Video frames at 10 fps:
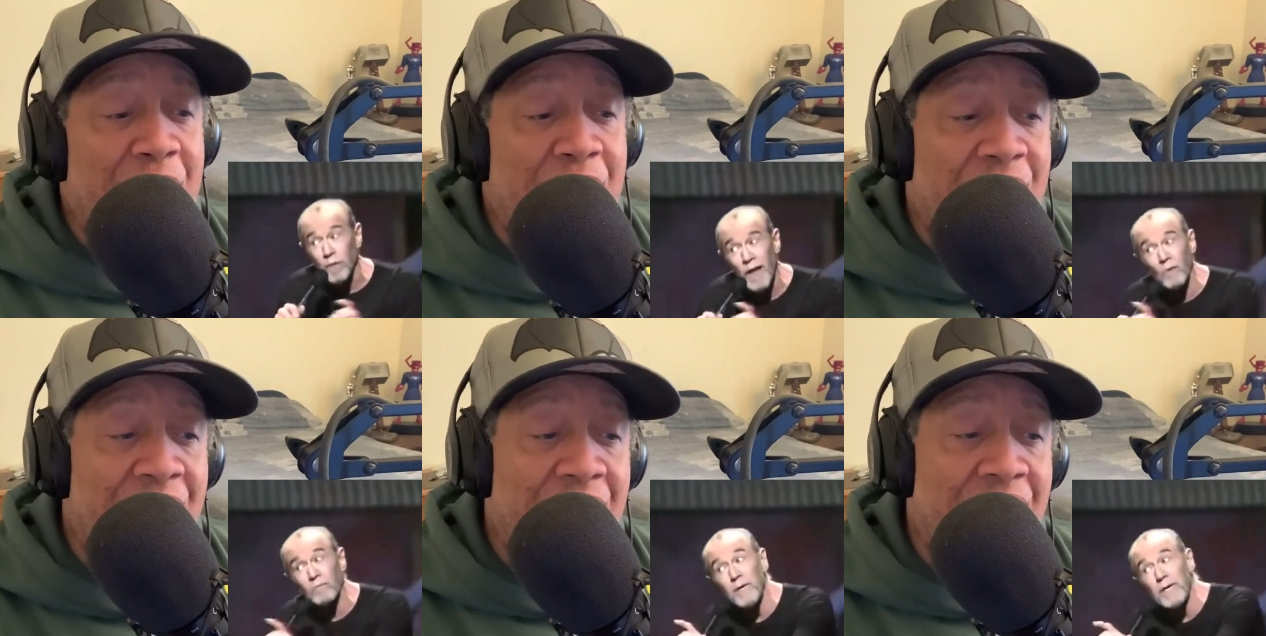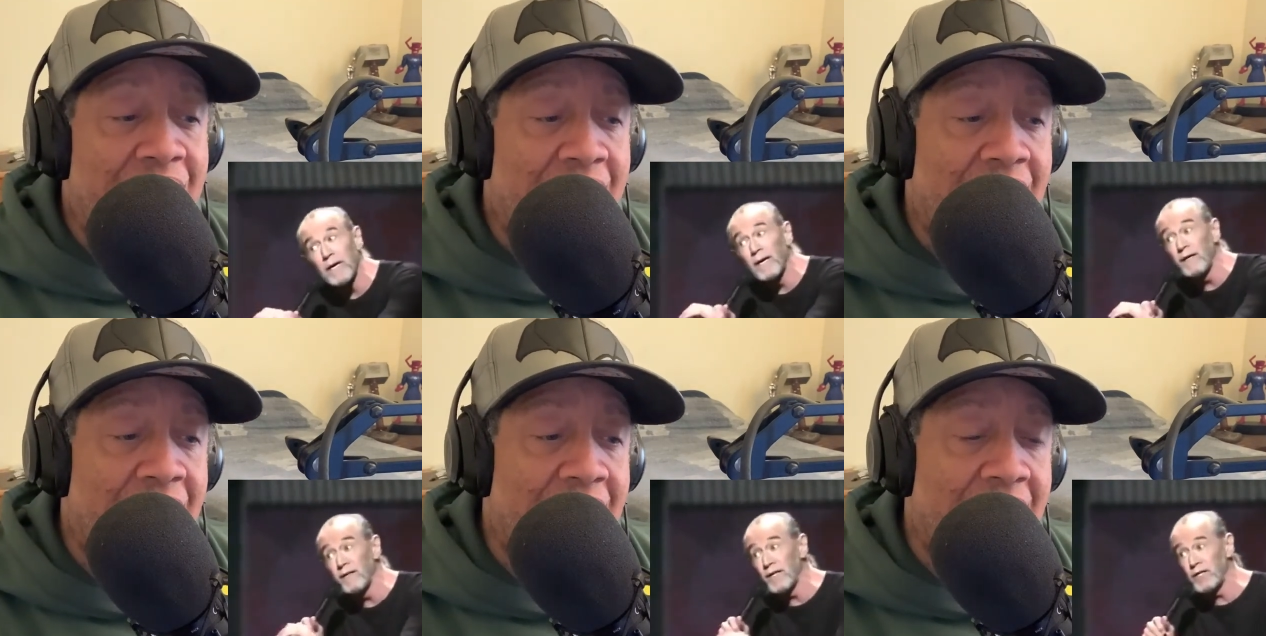Speaker 1: without
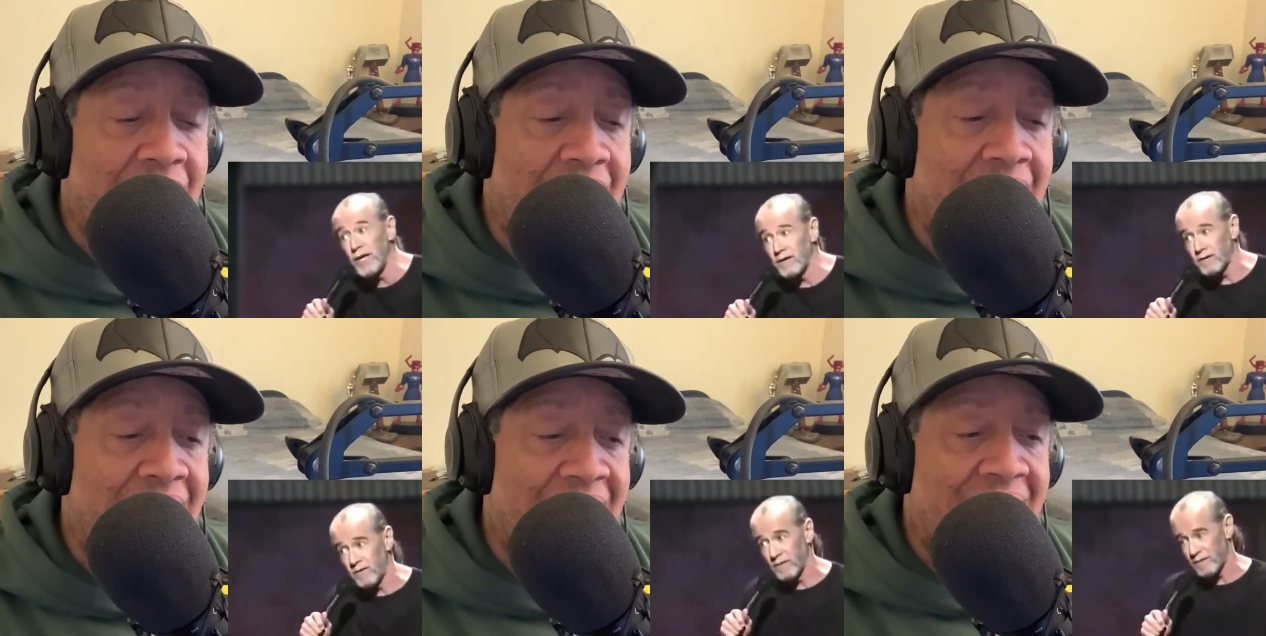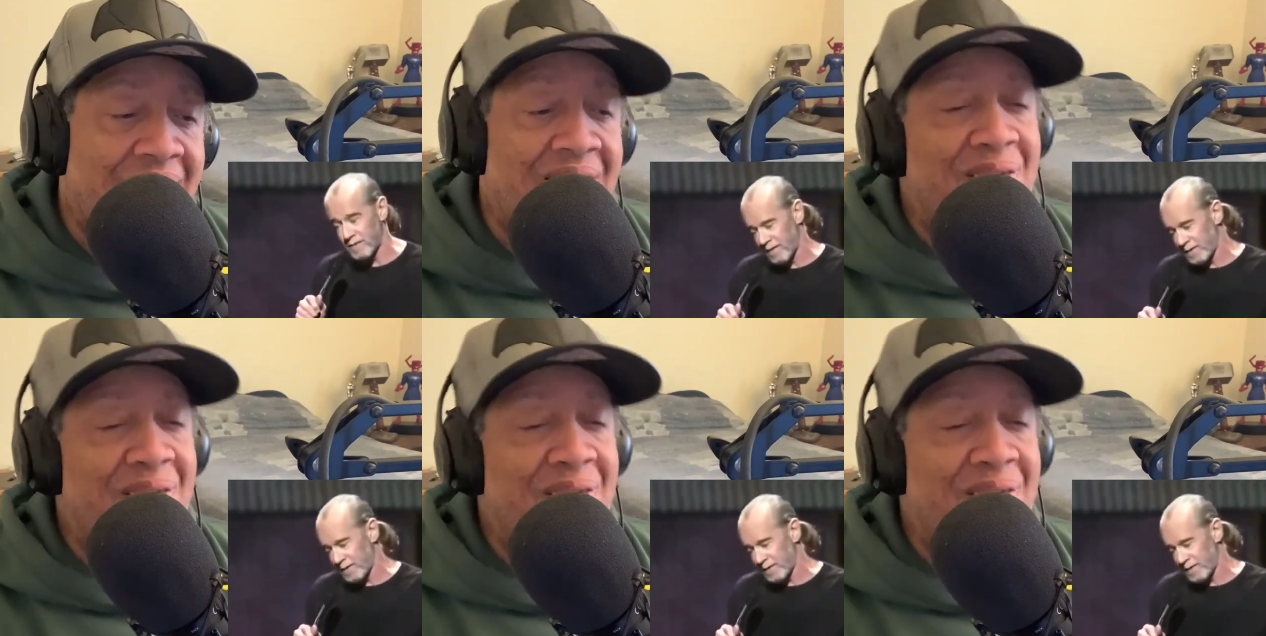being the genitals.